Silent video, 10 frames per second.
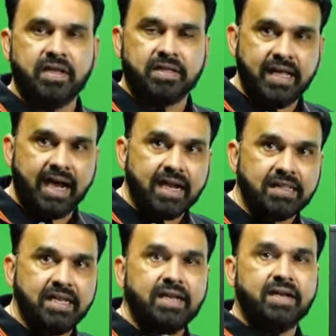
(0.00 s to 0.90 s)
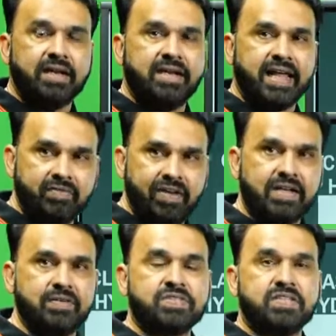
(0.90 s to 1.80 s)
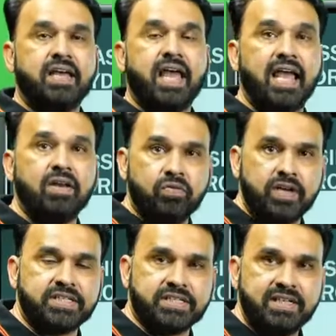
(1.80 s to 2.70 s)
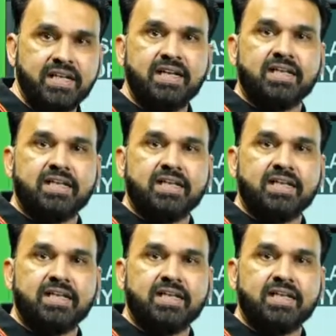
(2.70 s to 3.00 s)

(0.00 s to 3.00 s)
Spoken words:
They are the derivatives in which